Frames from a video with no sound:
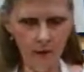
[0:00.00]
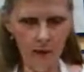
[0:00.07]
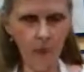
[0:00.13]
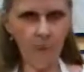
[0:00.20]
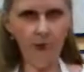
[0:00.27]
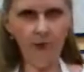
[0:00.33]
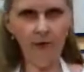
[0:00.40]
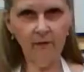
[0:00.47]
That
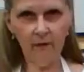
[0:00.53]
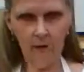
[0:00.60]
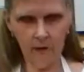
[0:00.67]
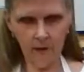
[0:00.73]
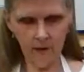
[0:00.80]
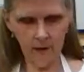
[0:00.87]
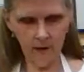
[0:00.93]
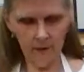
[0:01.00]
will give it a
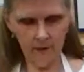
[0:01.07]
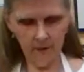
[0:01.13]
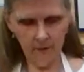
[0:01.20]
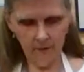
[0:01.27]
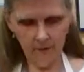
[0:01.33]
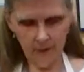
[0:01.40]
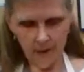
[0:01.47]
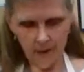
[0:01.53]
little bit
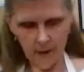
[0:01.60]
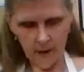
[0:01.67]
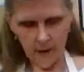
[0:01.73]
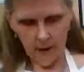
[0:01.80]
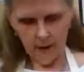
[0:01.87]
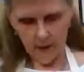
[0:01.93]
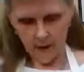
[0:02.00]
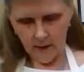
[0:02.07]
of
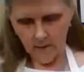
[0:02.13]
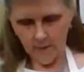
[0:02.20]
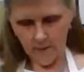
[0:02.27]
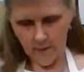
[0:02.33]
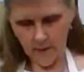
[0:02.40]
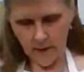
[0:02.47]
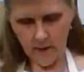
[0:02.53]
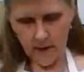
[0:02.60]

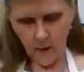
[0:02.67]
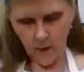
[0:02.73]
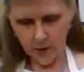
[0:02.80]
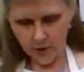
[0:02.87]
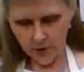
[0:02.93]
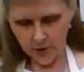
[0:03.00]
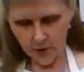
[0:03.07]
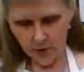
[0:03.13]

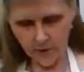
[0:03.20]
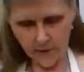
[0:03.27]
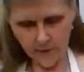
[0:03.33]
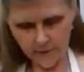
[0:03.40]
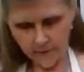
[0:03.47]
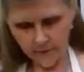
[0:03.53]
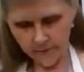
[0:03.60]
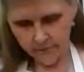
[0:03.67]
liquid to it.